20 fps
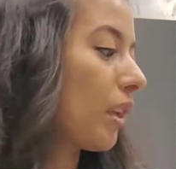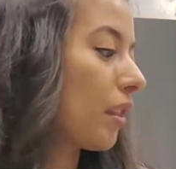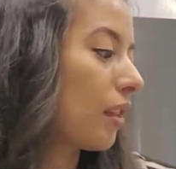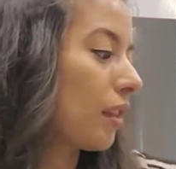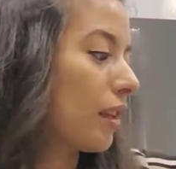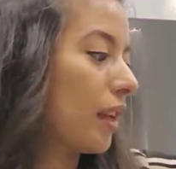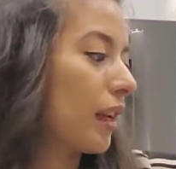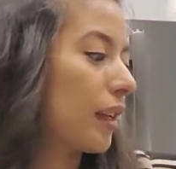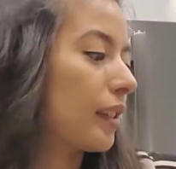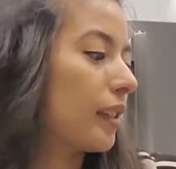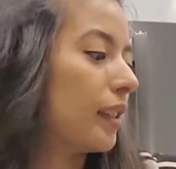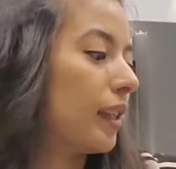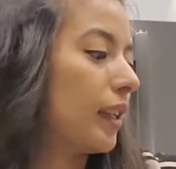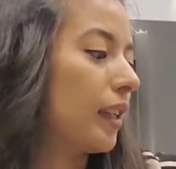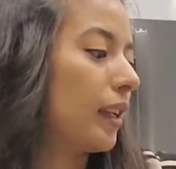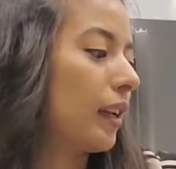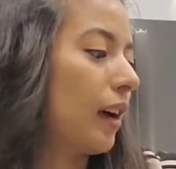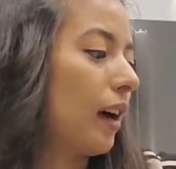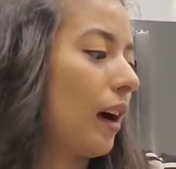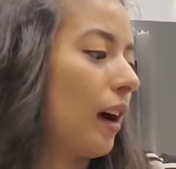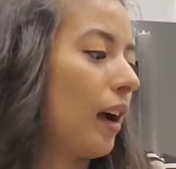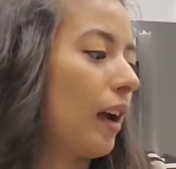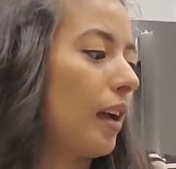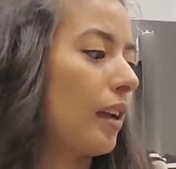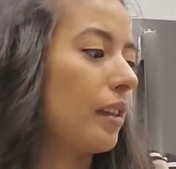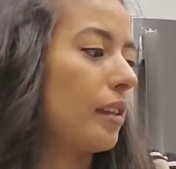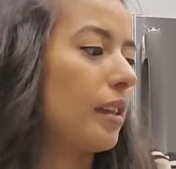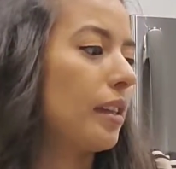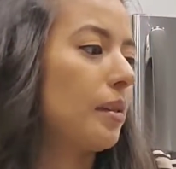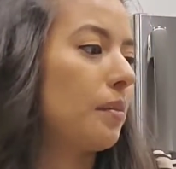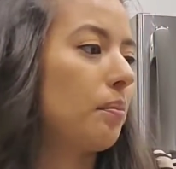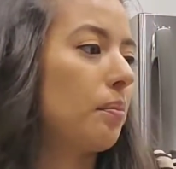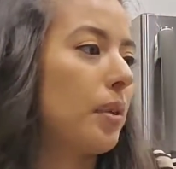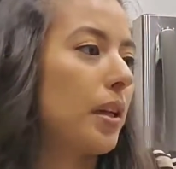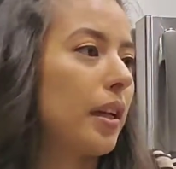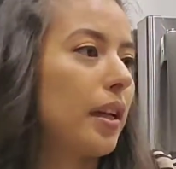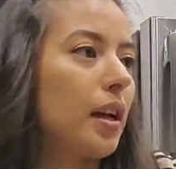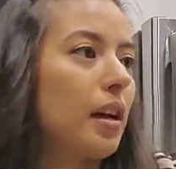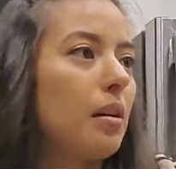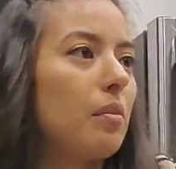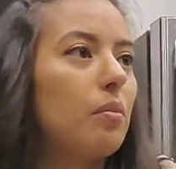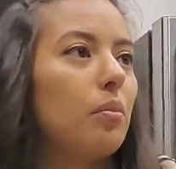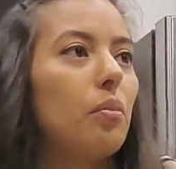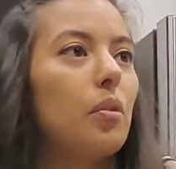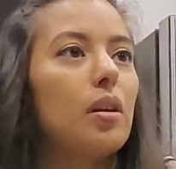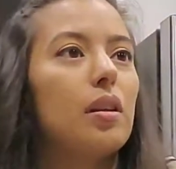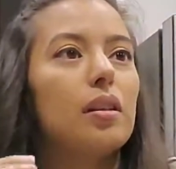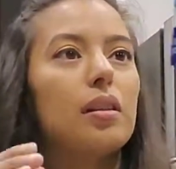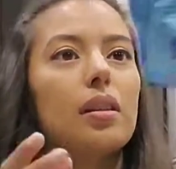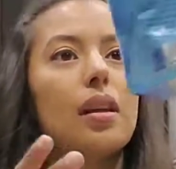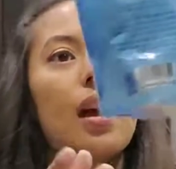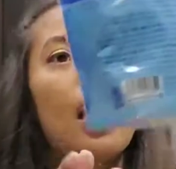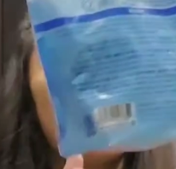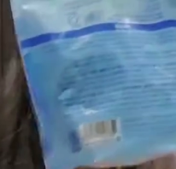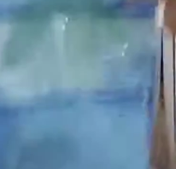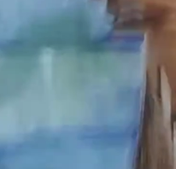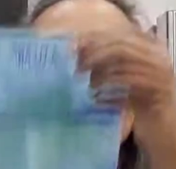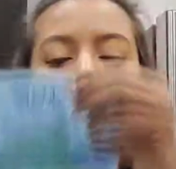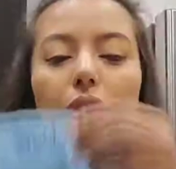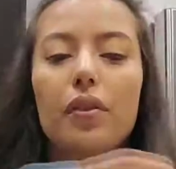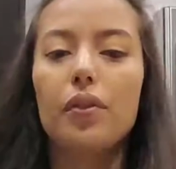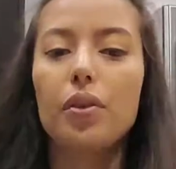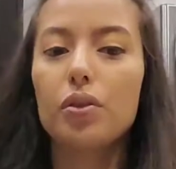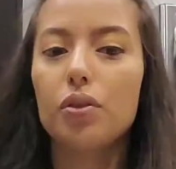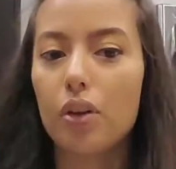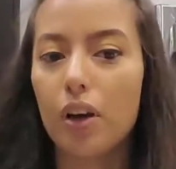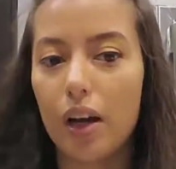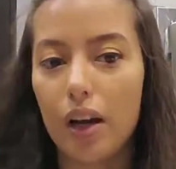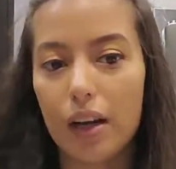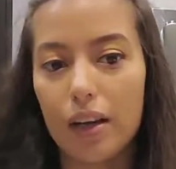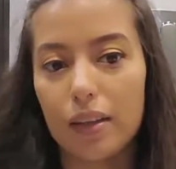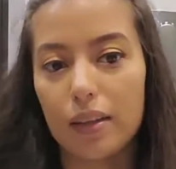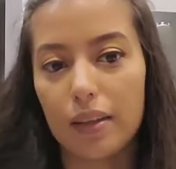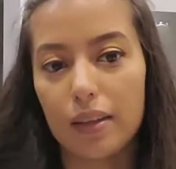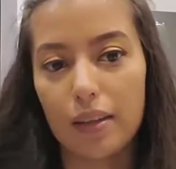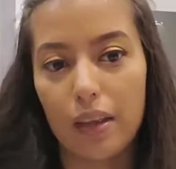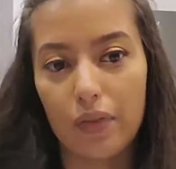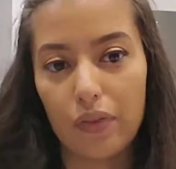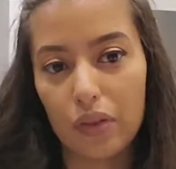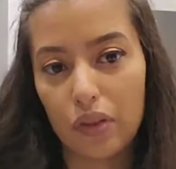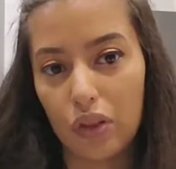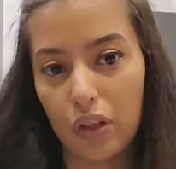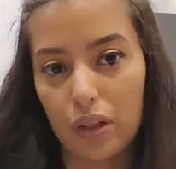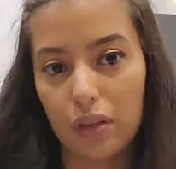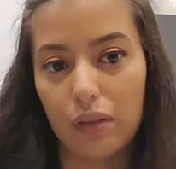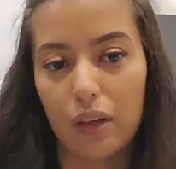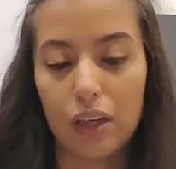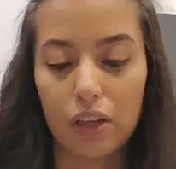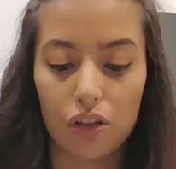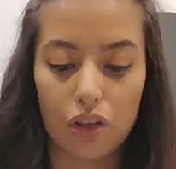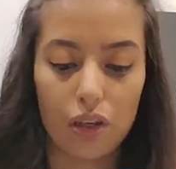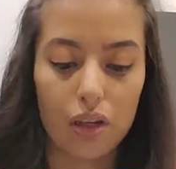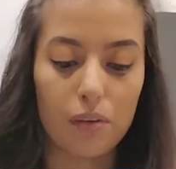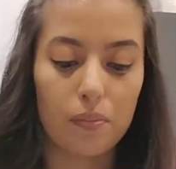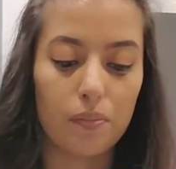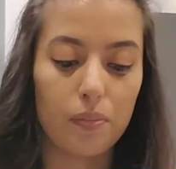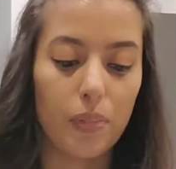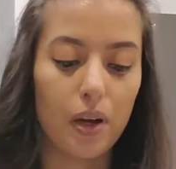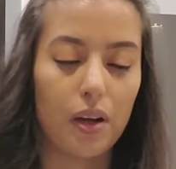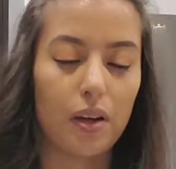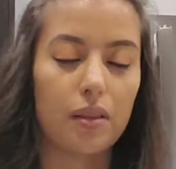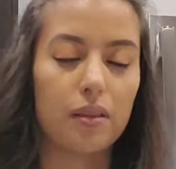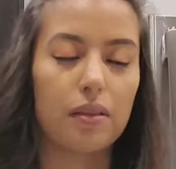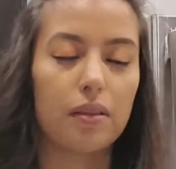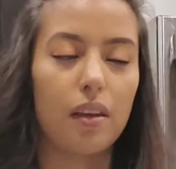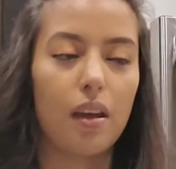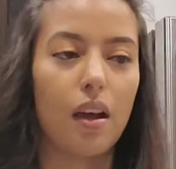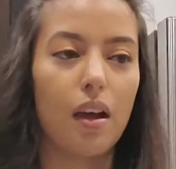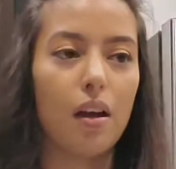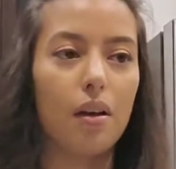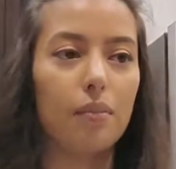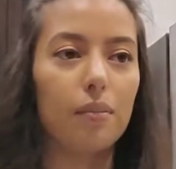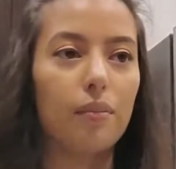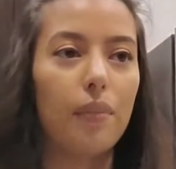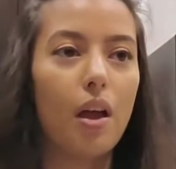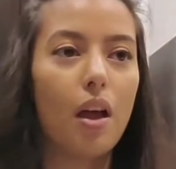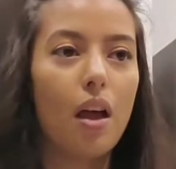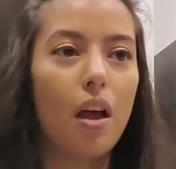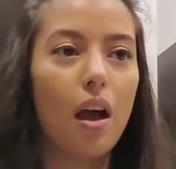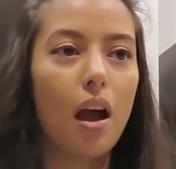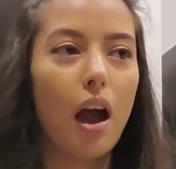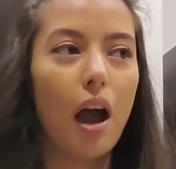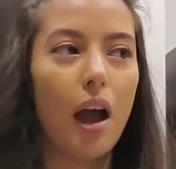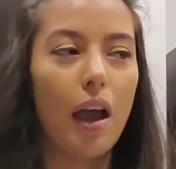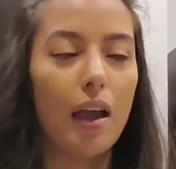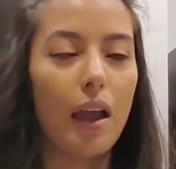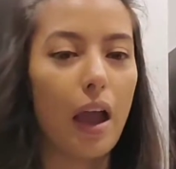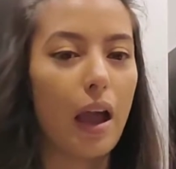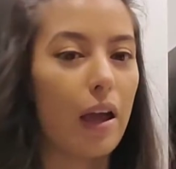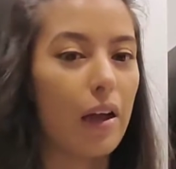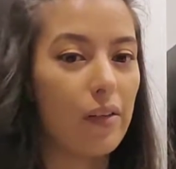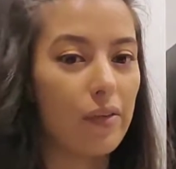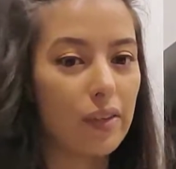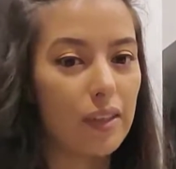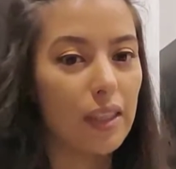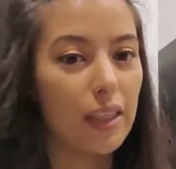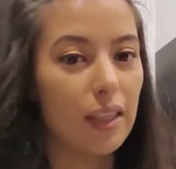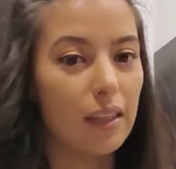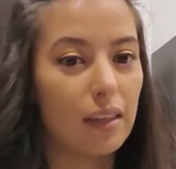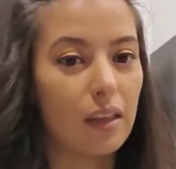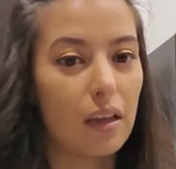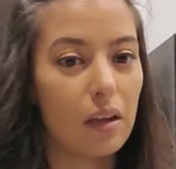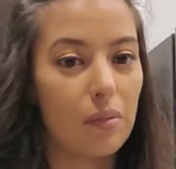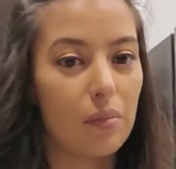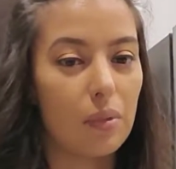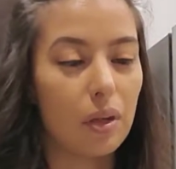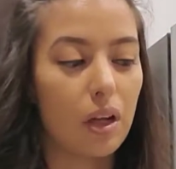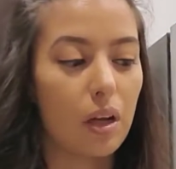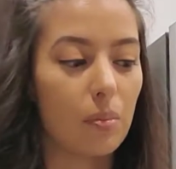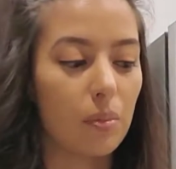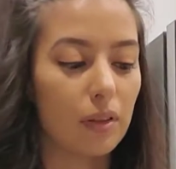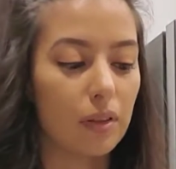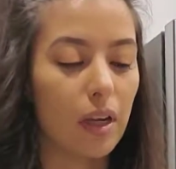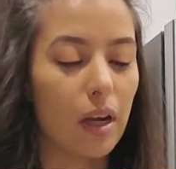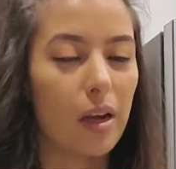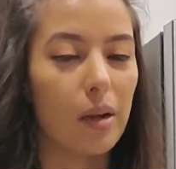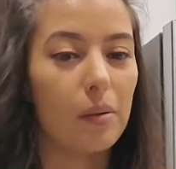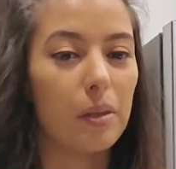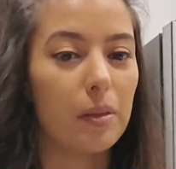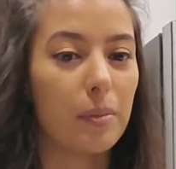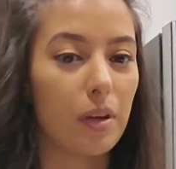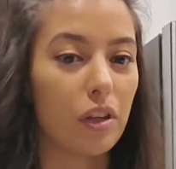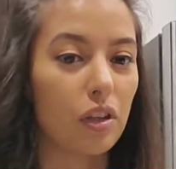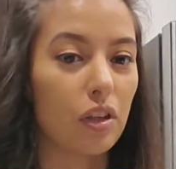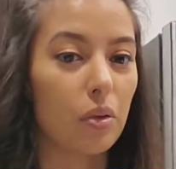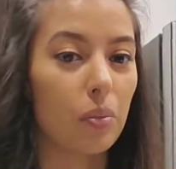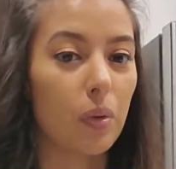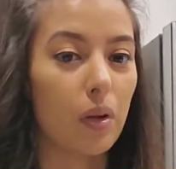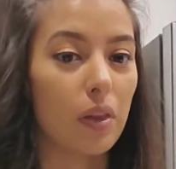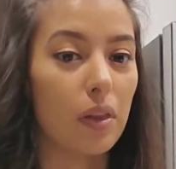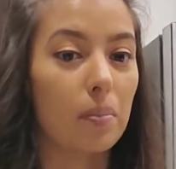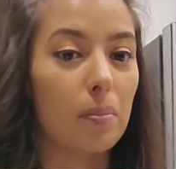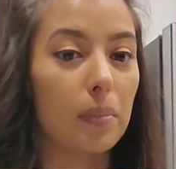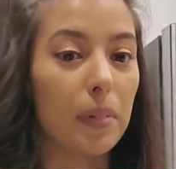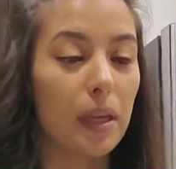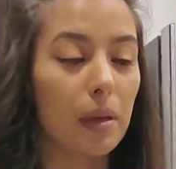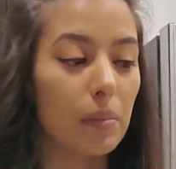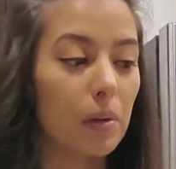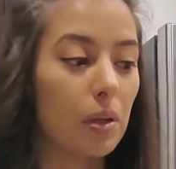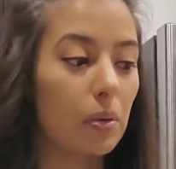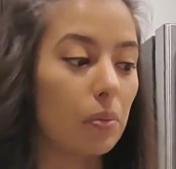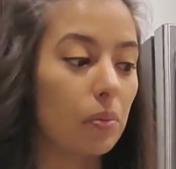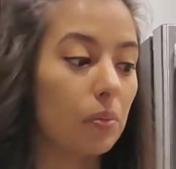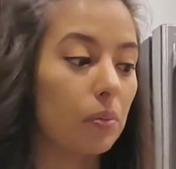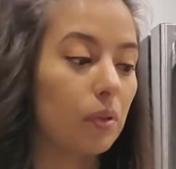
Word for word: The next thing I did pick up was, I've never tried the seventh generation, but um, I have seen them a couple times, especially with the baby